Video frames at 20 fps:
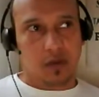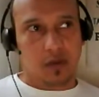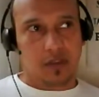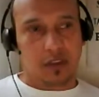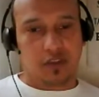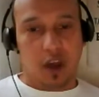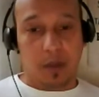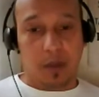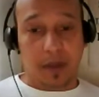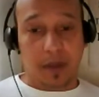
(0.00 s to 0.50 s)

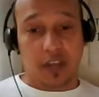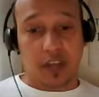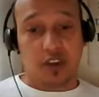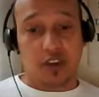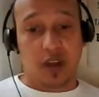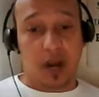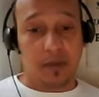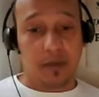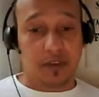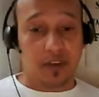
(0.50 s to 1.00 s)
of the topic
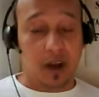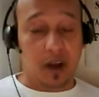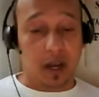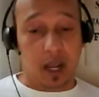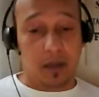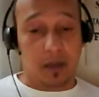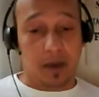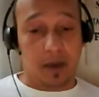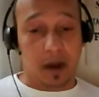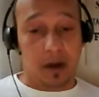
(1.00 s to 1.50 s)
that you're going to be
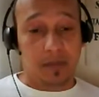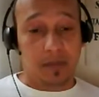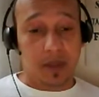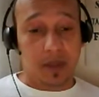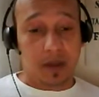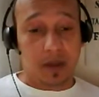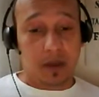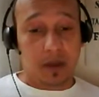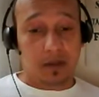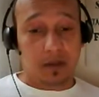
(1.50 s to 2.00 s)
talking
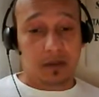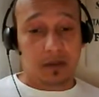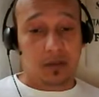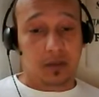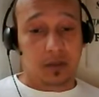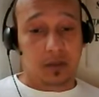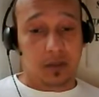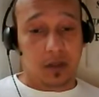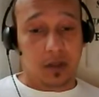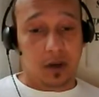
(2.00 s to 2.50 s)
about,
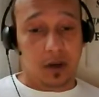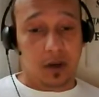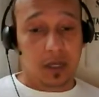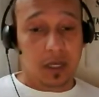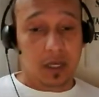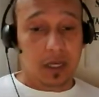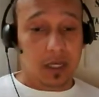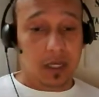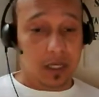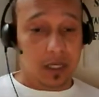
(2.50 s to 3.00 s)
you
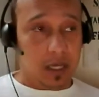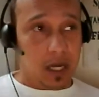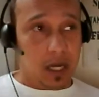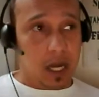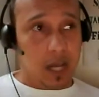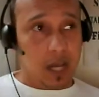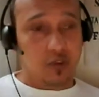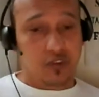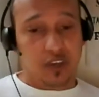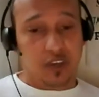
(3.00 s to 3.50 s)
know,
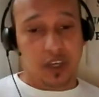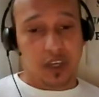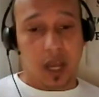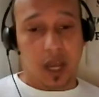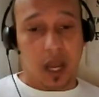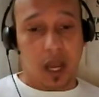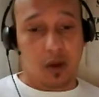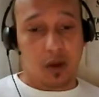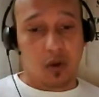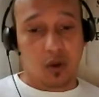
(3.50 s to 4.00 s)

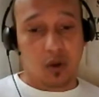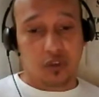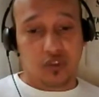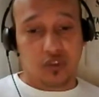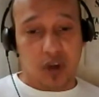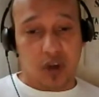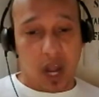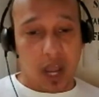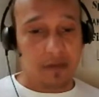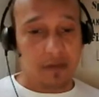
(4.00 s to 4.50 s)
using
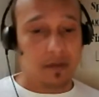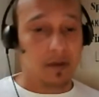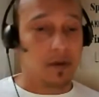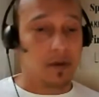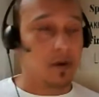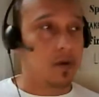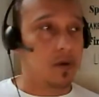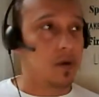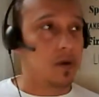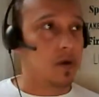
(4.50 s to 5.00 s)
Google
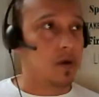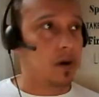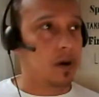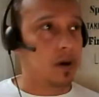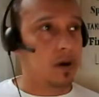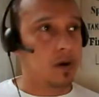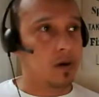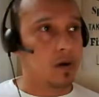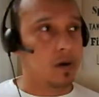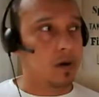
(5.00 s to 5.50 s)
Drive
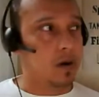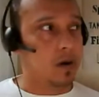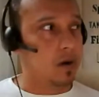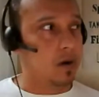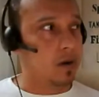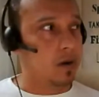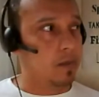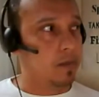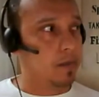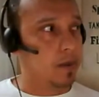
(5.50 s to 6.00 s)

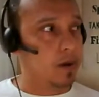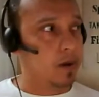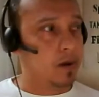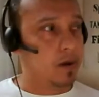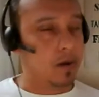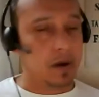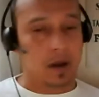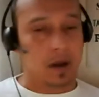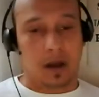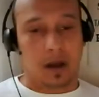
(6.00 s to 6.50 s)
or
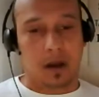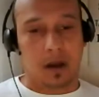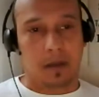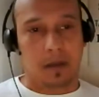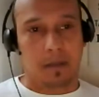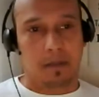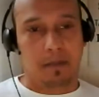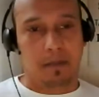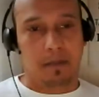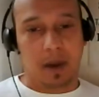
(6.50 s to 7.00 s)

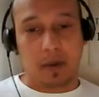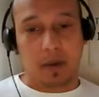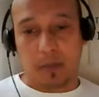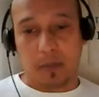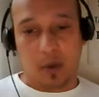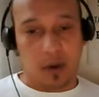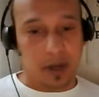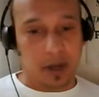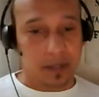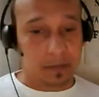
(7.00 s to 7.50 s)

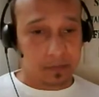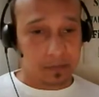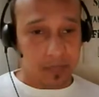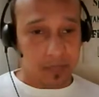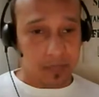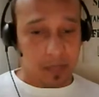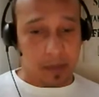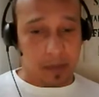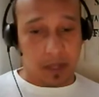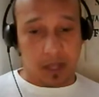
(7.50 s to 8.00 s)
PowerPoint,
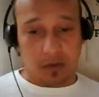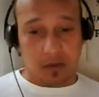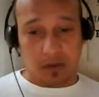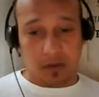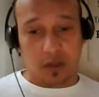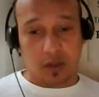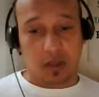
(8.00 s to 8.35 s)
depending,